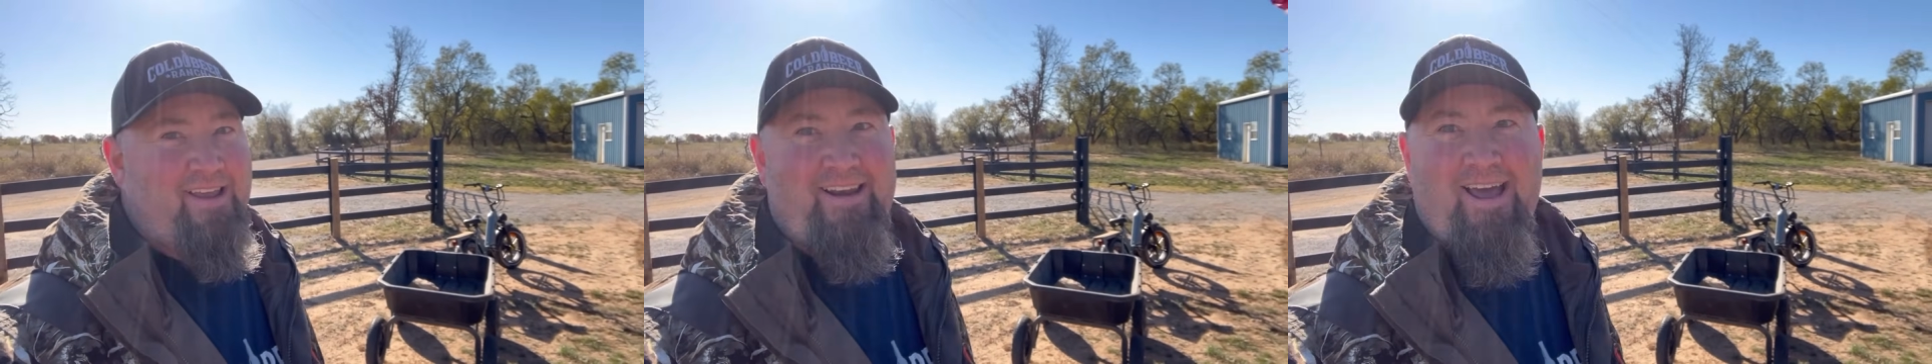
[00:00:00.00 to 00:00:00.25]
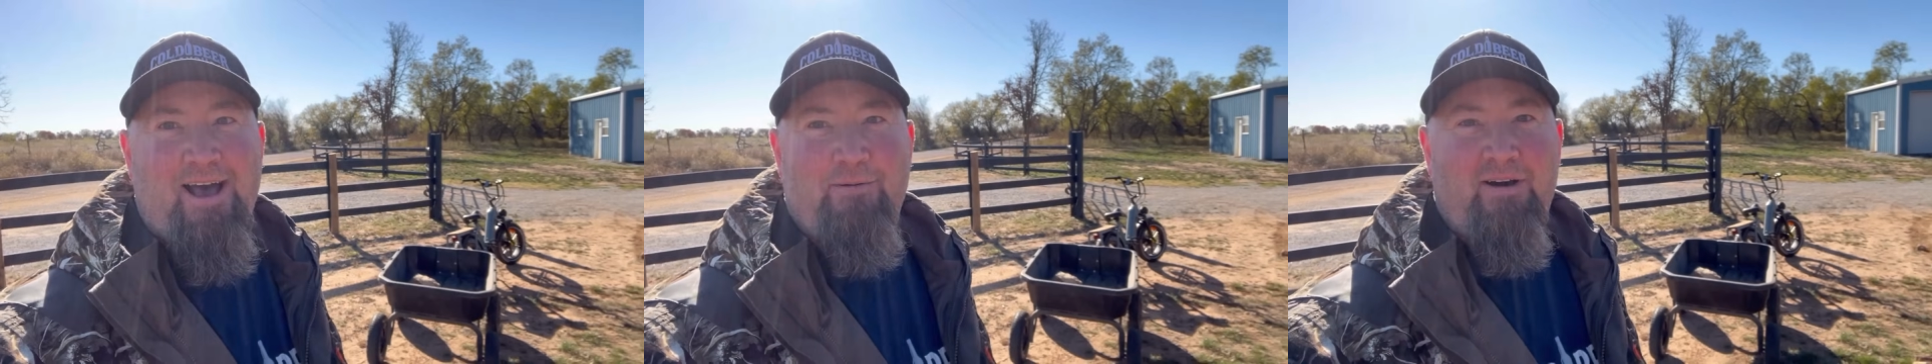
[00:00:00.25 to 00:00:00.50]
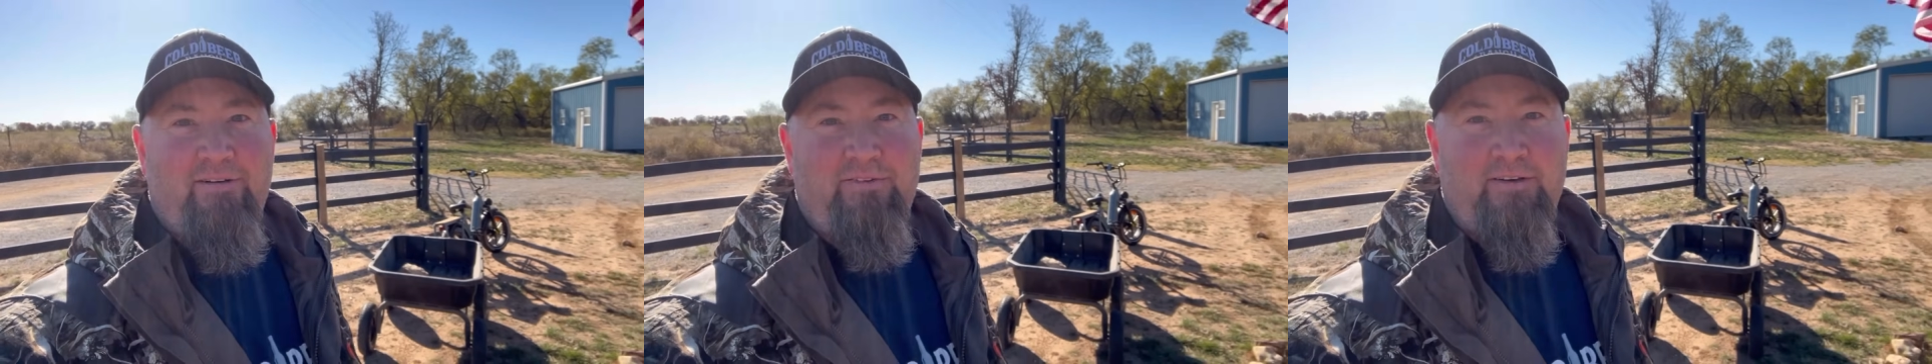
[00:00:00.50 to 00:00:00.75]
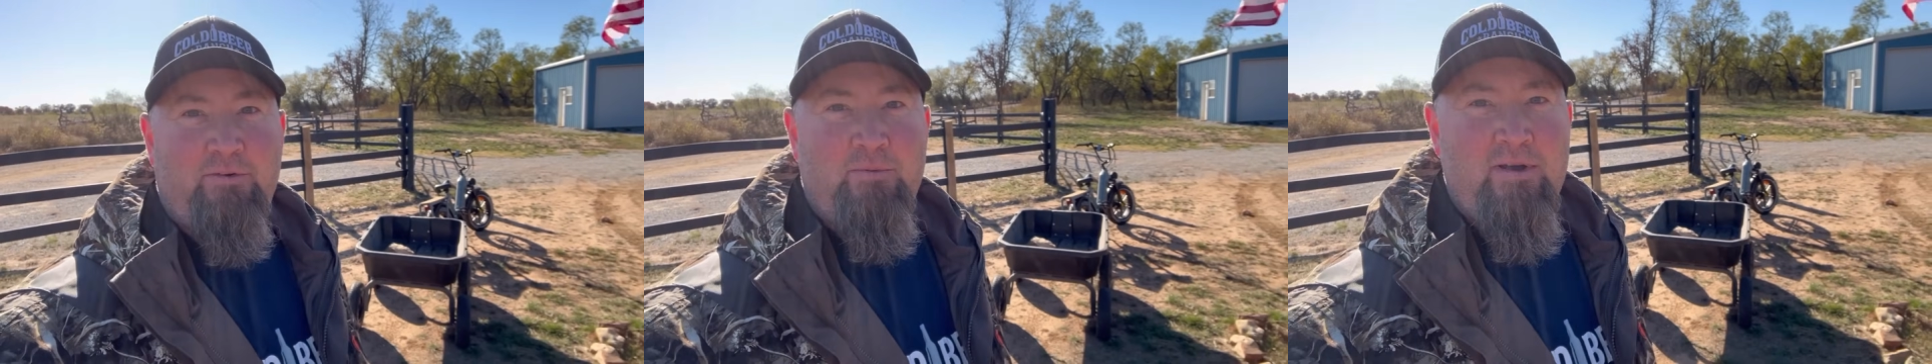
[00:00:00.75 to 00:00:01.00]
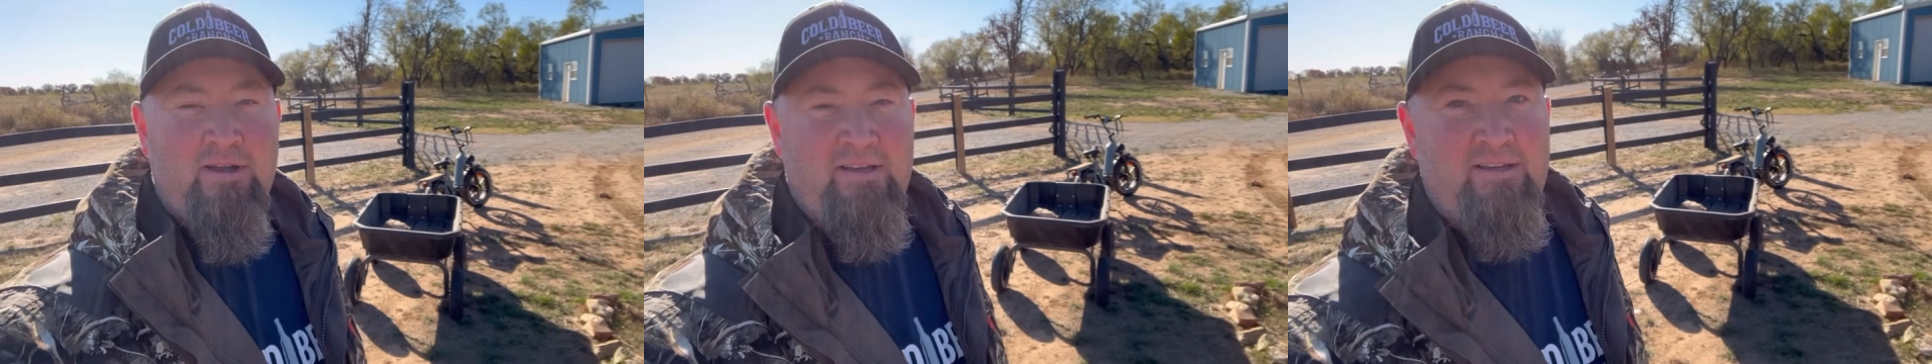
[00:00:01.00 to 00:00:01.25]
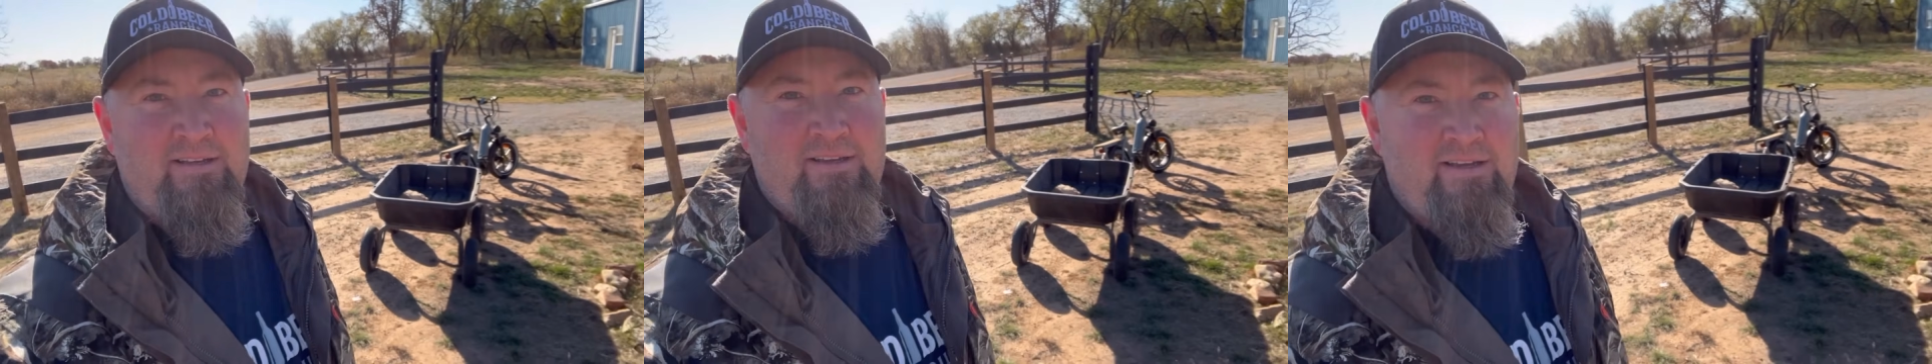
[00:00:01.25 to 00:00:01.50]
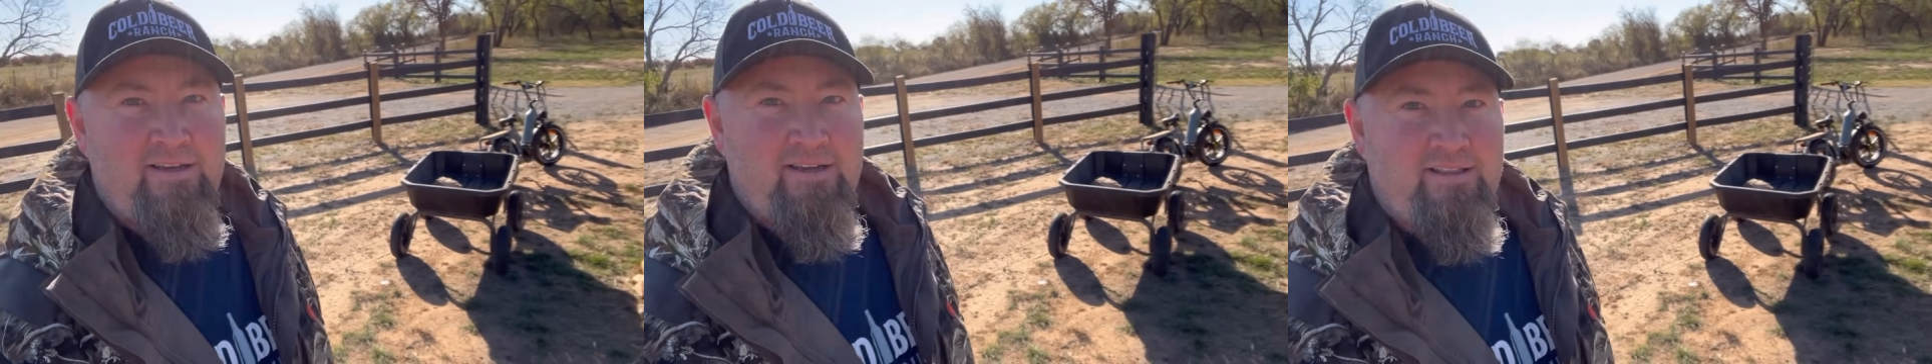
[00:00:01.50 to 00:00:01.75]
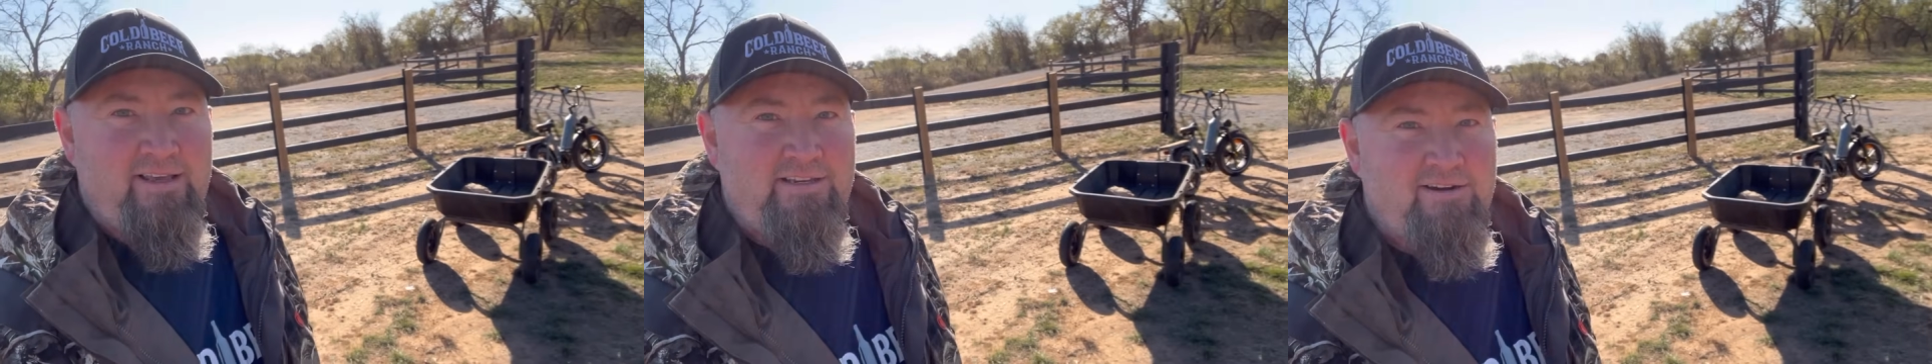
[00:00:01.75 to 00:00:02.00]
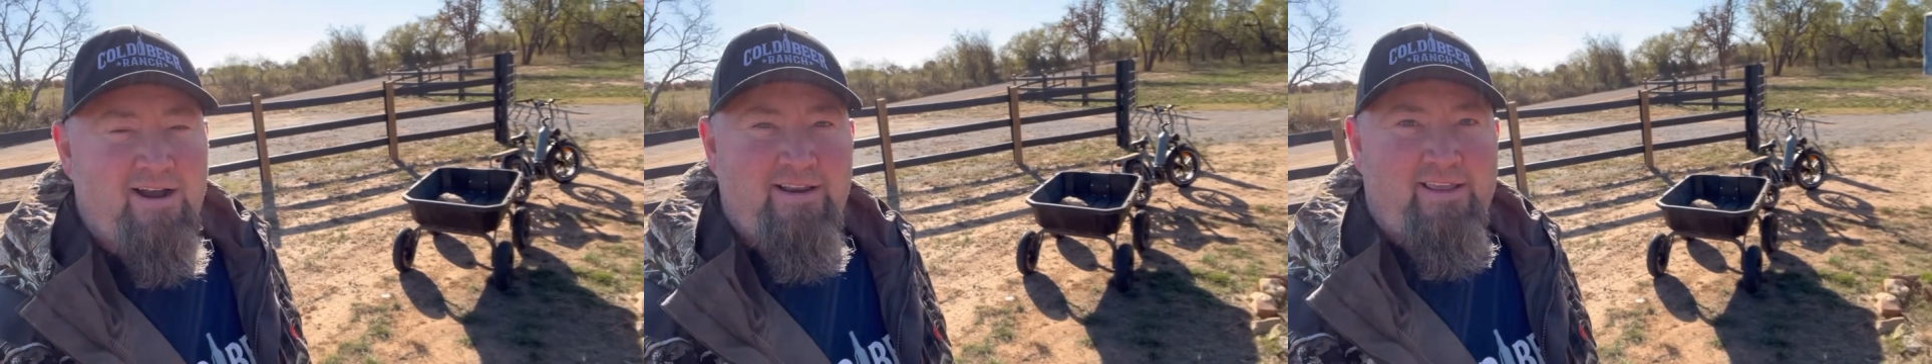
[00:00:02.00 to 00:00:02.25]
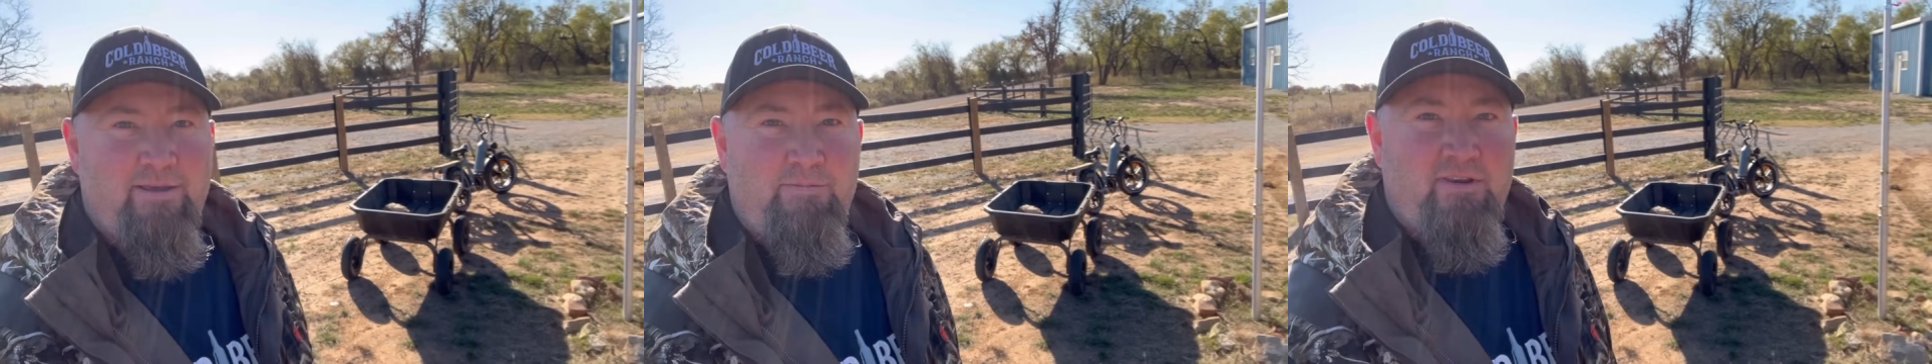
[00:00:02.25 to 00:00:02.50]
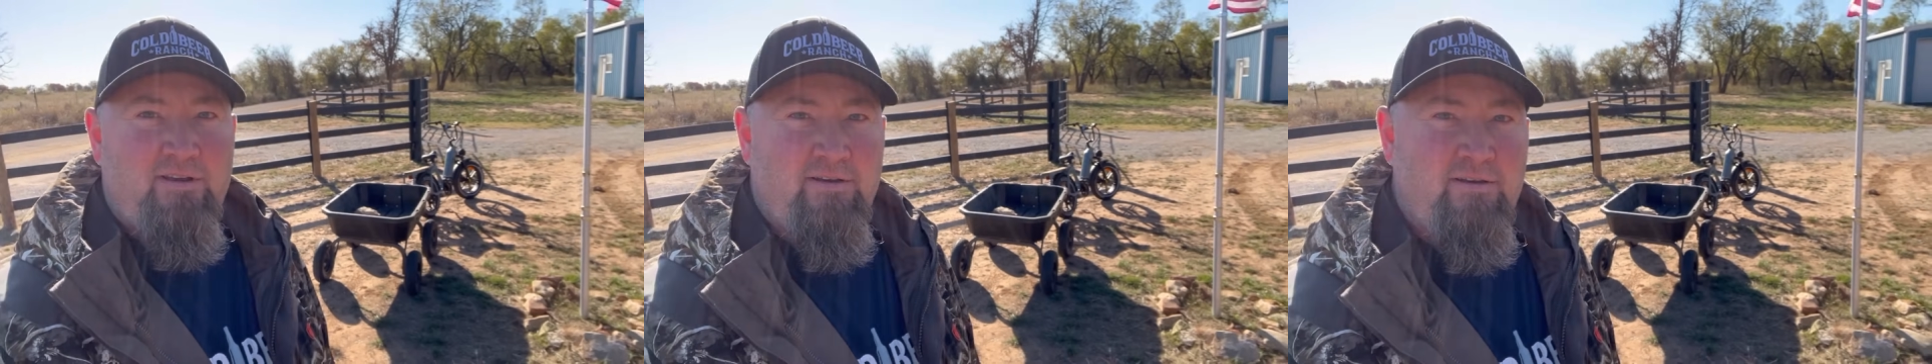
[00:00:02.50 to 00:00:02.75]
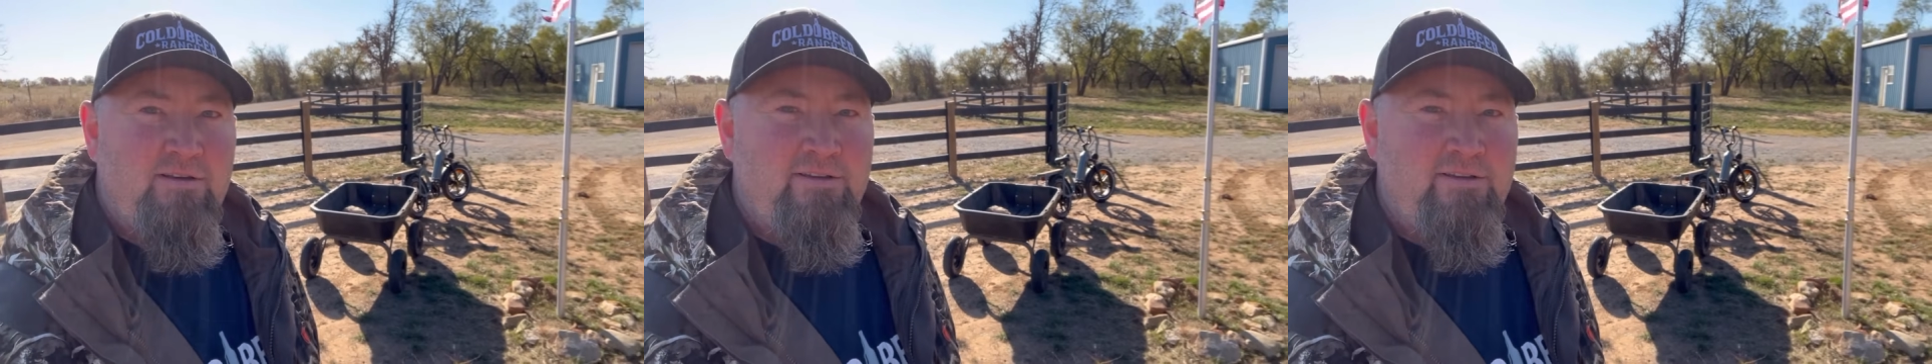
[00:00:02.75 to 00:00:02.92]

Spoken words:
a dime off of them. They tried to get me to